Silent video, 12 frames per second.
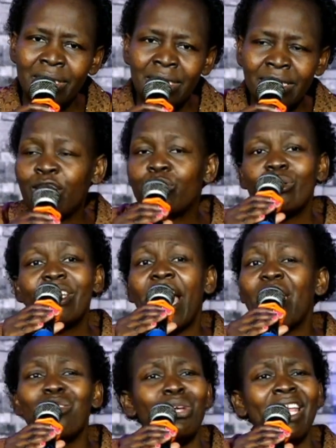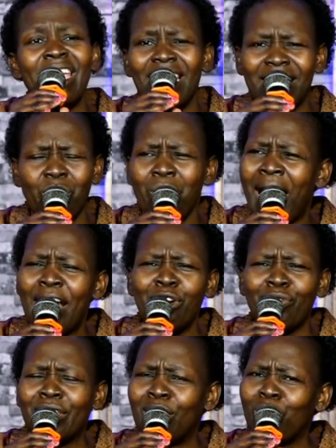That today you will hear the word
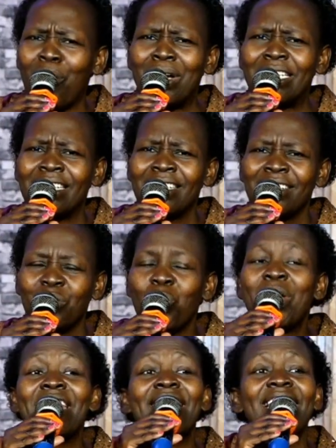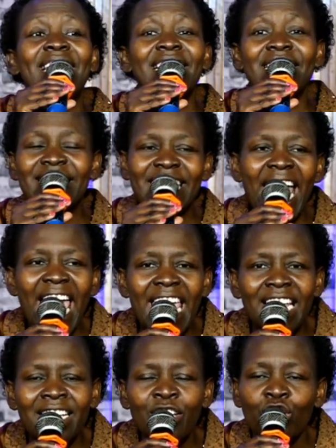of the Lord when He is
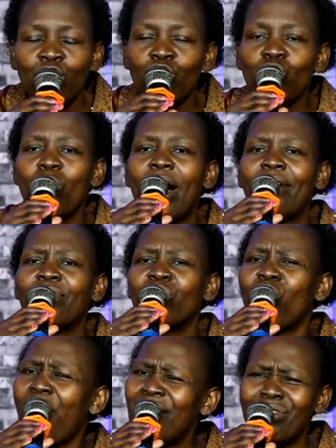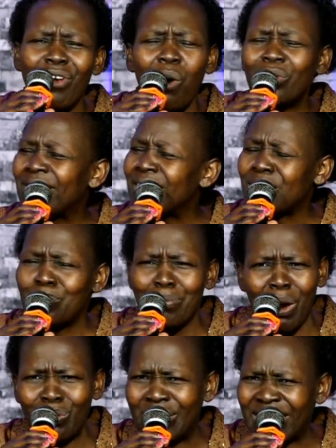saying, You have gone round this
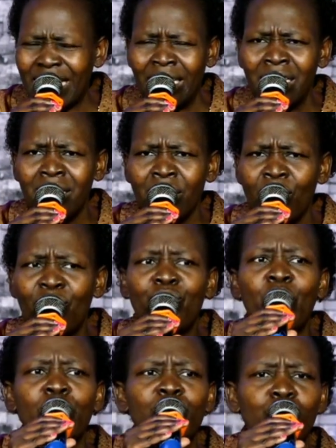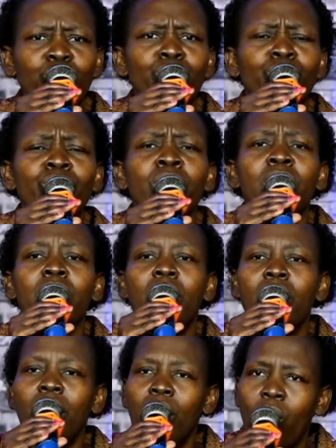mountain for too
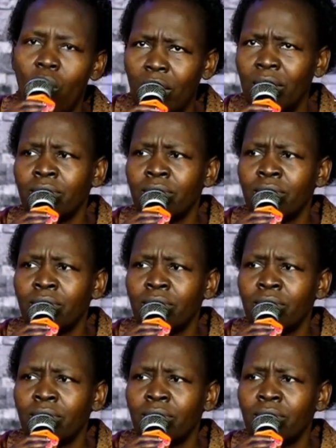long.